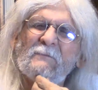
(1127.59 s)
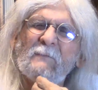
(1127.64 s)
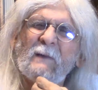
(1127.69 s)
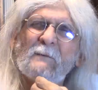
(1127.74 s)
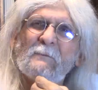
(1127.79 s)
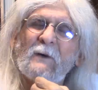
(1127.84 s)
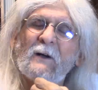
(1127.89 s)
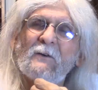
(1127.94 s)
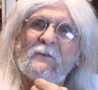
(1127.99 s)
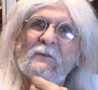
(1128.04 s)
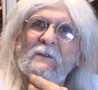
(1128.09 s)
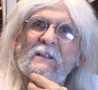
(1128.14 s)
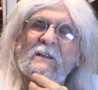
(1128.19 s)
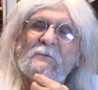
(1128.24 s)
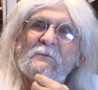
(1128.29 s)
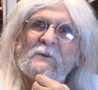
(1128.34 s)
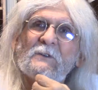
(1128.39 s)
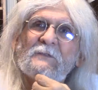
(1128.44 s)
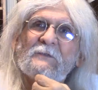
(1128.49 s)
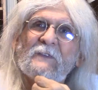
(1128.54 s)
remember how old he
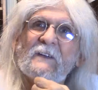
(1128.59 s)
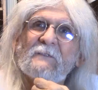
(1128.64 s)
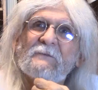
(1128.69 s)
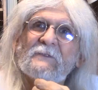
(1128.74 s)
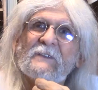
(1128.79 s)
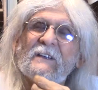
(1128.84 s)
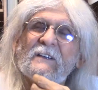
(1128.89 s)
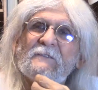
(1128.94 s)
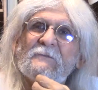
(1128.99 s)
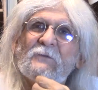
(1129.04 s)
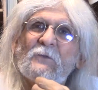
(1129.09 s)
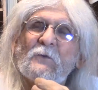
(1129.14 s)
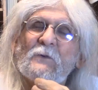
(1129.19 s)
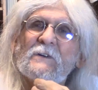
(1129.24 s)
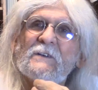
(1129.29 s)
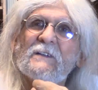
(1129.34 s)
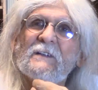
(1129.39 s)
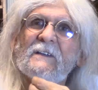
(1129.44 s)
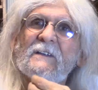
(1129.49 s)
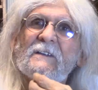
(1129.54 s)
was, 15,
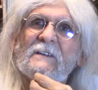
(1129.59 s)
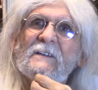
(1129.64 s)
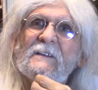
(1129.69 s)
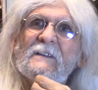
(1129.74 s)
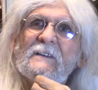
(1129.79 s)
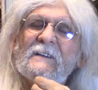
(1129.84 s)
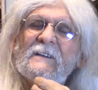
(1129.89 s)
14?